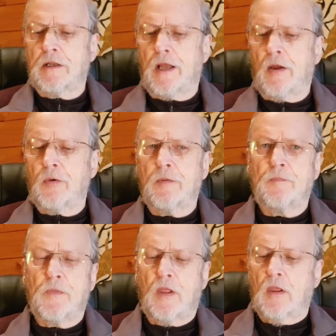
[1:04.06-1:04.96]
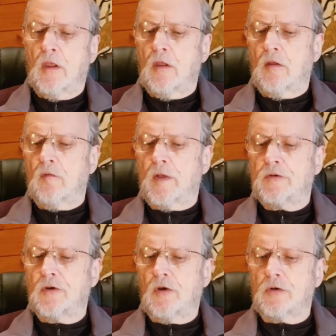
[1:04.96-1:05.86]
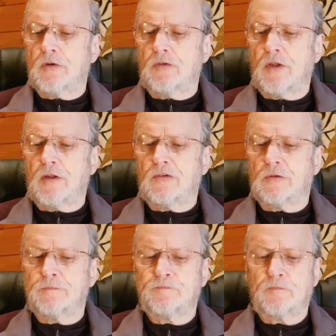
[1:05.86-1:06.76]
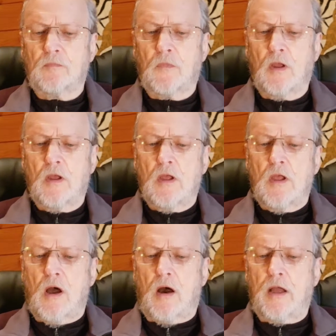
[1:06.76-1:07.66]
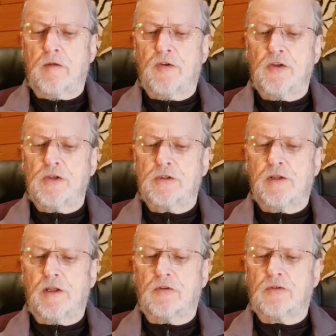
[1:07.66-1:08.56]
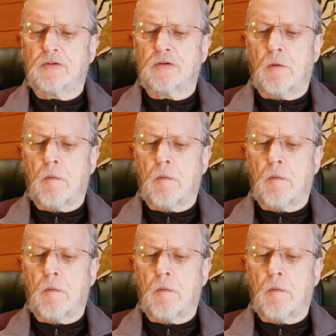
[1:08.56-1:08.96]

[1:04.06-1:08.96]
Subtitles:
down, Vacchagotta says, "I have heard this.